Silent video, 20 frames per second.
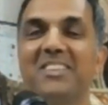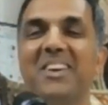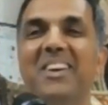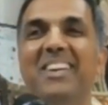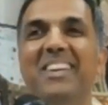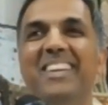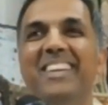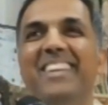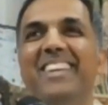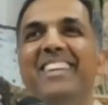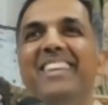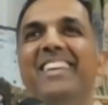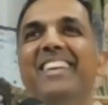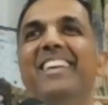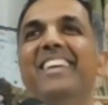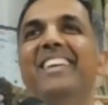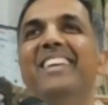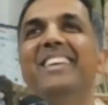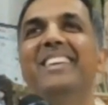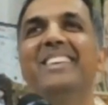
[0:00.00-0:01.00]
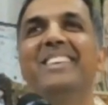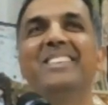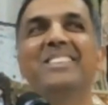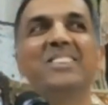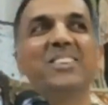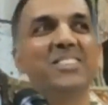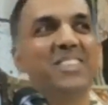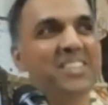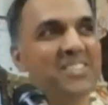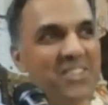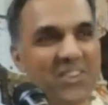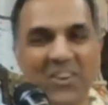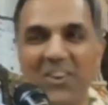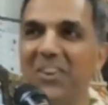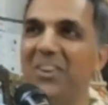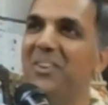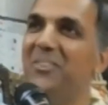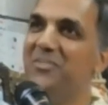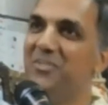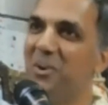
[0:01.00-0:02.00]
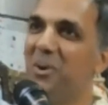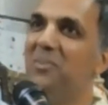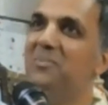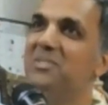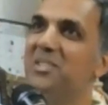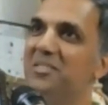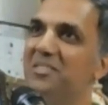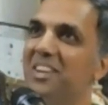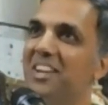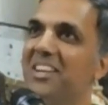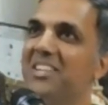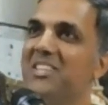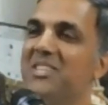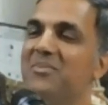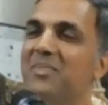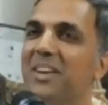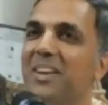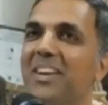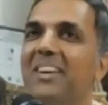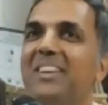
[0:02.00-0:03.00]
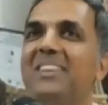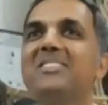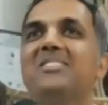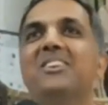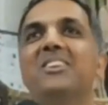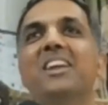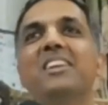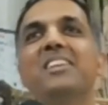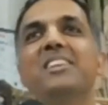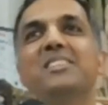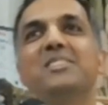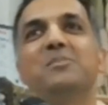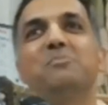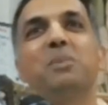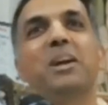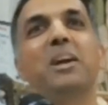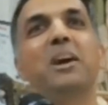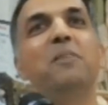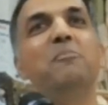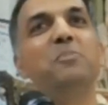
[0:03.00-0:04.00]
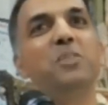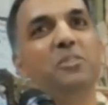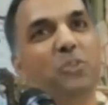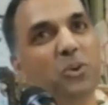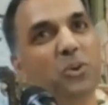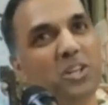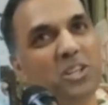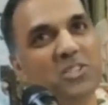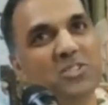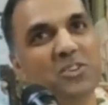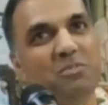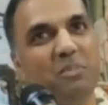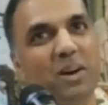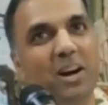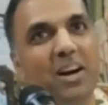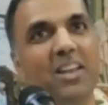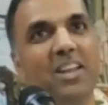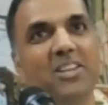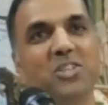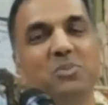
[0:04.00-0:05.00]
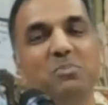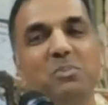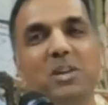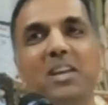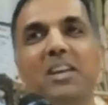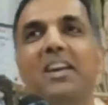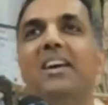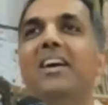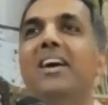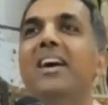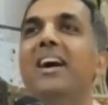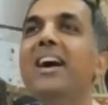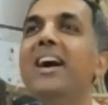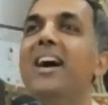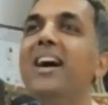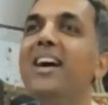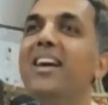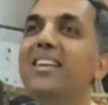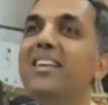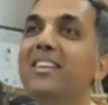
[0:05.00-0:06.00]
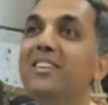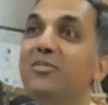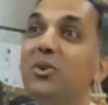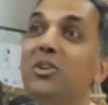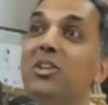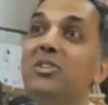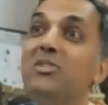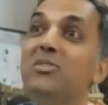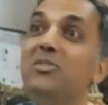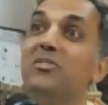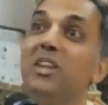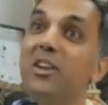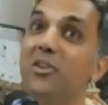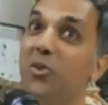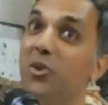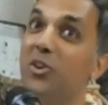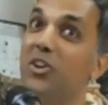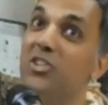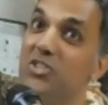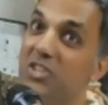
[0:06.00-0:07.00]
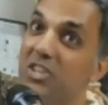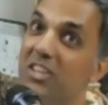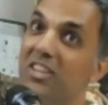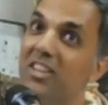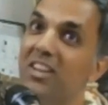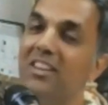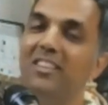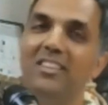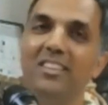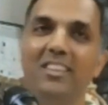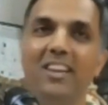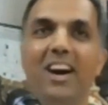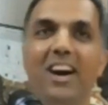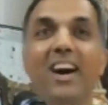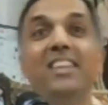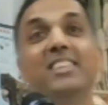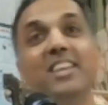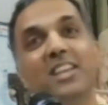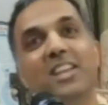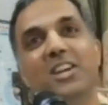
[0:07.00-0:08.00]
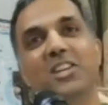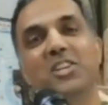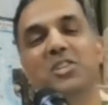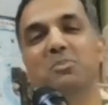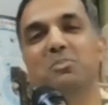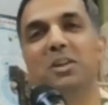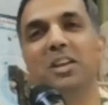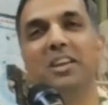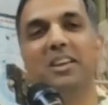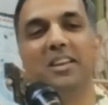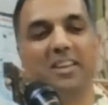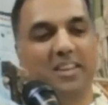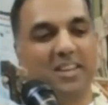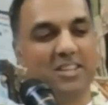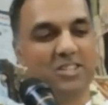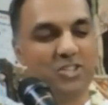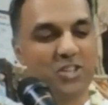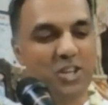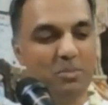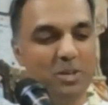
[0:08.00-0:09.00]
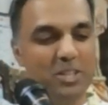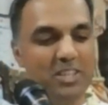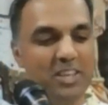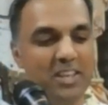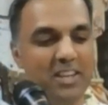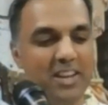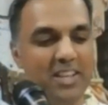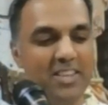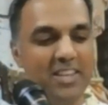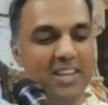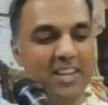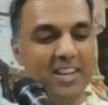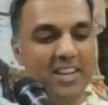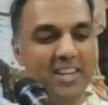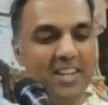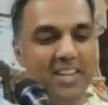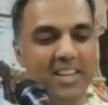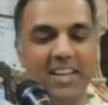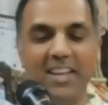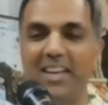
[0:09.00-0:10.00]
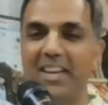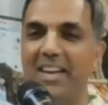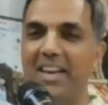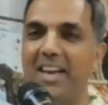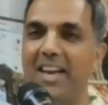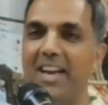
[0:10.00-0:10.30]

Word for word: So, so these are all forms of Alakshmi. So let us become devotees of Mahalakshmi and devotees of that original Adi Lakshmi, uh, Srimati Radharani,